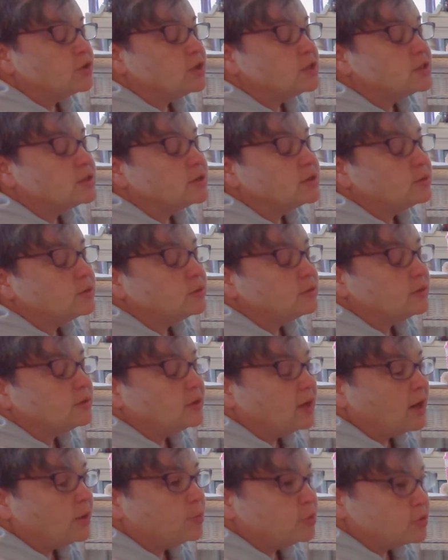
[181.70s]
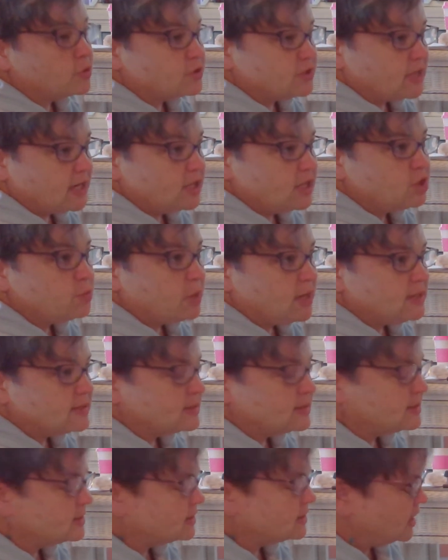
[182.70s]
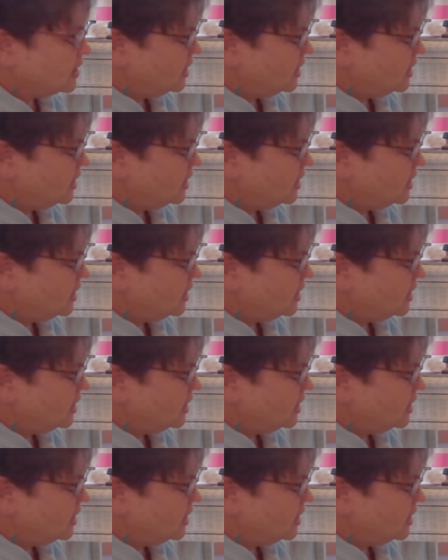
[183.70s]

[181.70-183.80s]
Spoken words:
is our percentage basis.